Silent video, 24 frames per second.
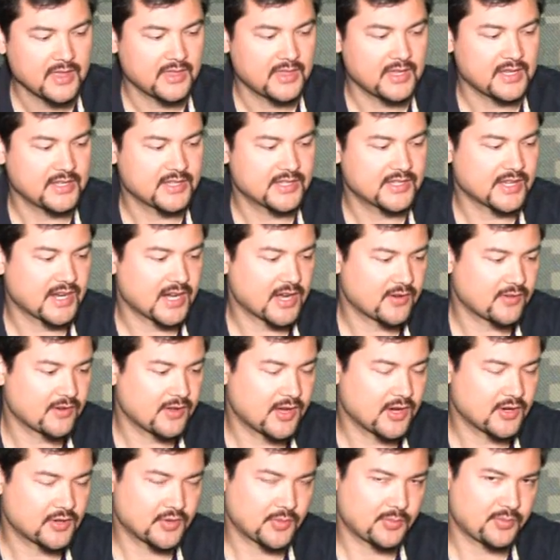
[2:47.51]
these
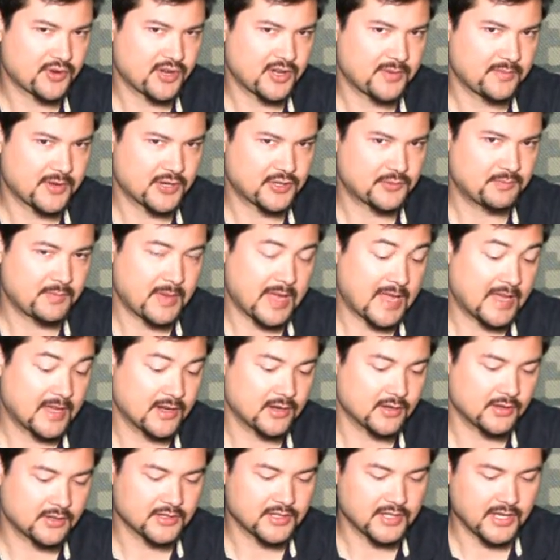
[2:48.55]
STGs were pretty much
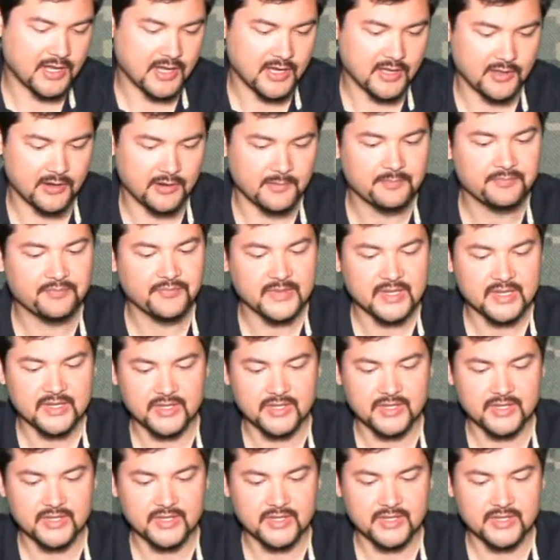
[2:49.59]
banned altogether.